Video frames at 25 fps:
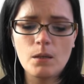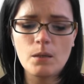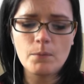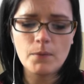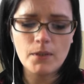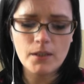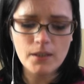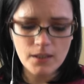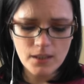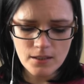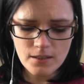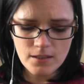
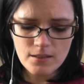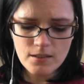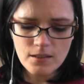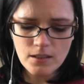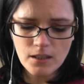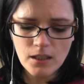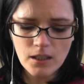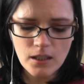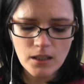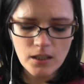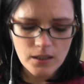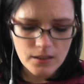This
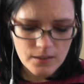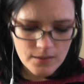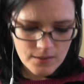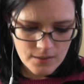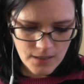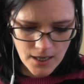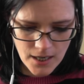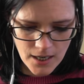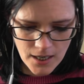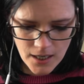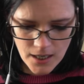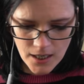is
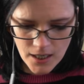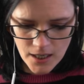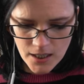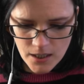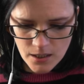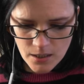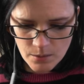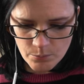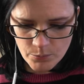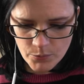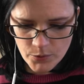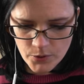a
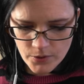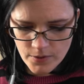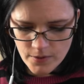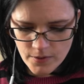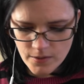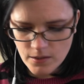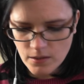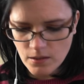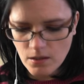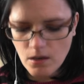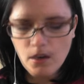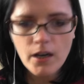bronze
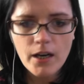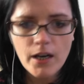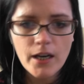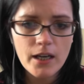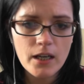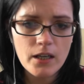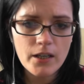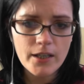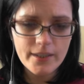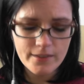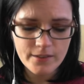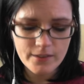and
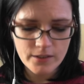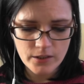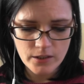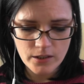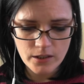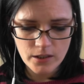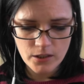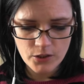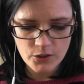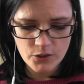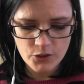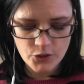
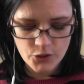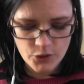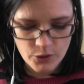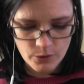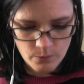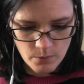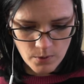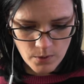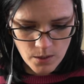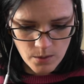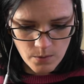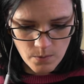highlighter
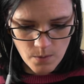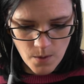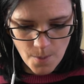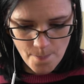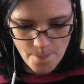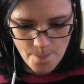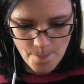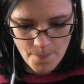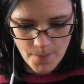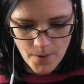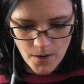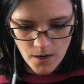duo
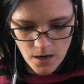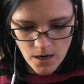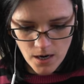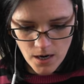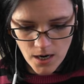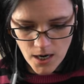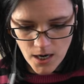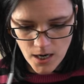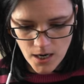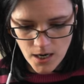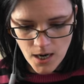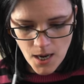
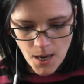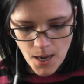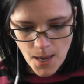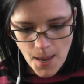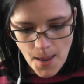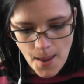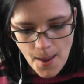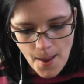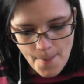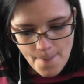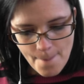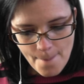by
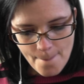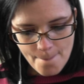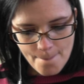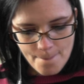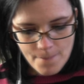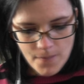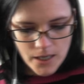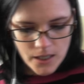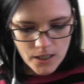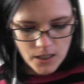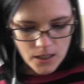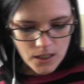
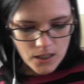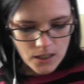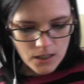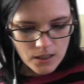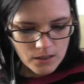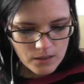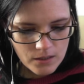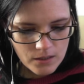Manna